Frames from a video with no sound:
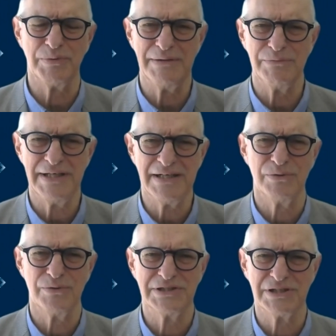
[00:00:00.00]
We had a
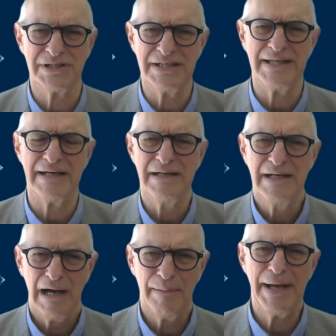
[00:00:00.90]
question in there
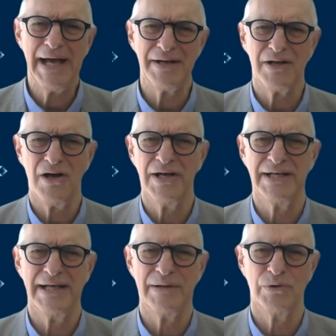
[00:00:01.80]
about high
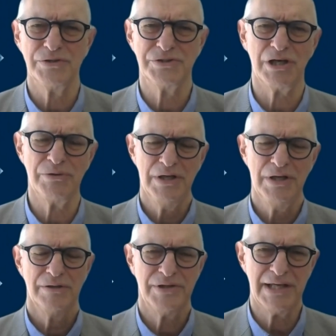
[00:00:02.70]
net worth. So
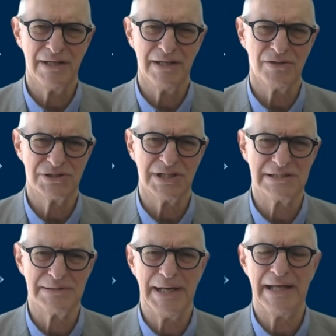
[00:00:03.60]
thinking not
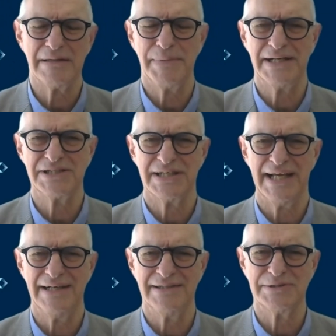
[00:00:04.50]
just about the managed
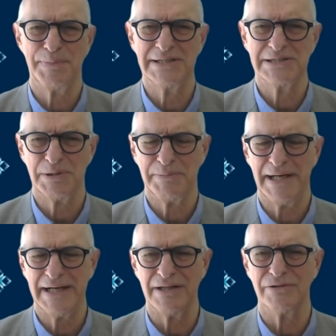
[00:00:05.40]
account space, but
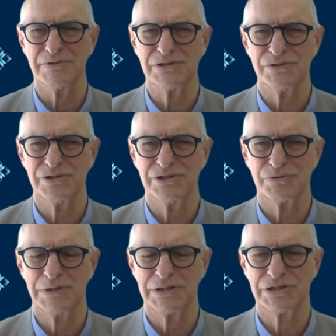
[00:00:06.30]
about other research
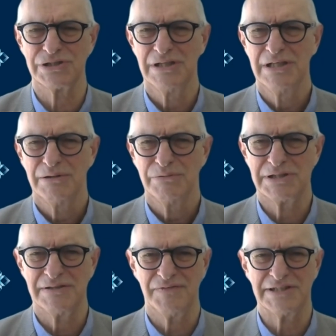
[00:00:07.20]
which
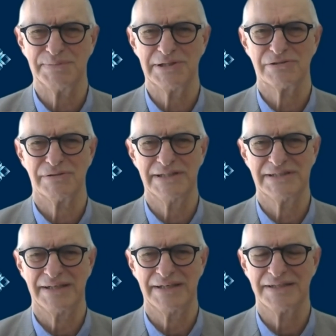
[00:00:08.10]
investment trends
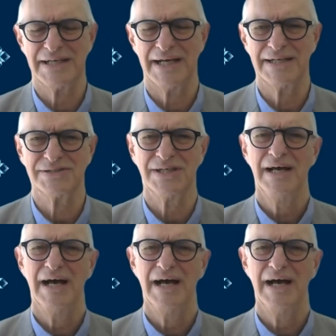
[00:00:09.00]
undertakes.